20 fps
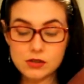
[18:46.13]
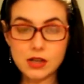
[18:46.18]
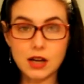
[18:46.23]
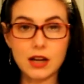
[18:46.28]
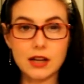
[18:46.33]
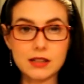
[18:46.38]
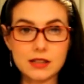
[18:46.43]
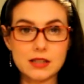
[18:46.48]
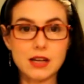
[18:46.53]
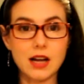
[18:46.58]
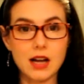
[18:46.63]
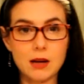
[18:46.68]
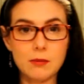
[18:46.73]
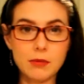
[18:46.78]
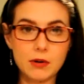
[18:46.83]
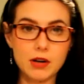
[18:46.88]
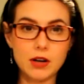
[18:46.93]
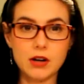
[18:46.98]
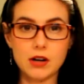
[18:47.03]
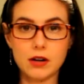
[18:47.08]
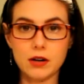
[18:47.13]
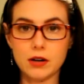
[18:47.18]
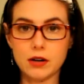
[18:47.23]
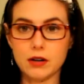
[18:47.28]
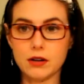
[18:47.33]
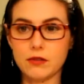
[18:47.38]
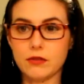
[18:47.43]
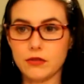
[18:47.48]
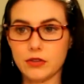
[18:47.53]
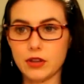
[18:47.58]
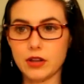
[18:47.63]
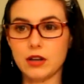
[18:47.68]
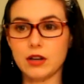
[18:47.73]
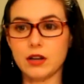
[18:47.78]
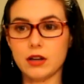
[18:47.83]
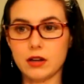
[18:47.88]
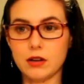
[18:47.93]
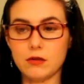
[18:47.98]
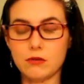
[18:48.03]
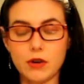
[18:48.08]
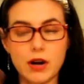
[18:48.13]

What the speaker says: on top of the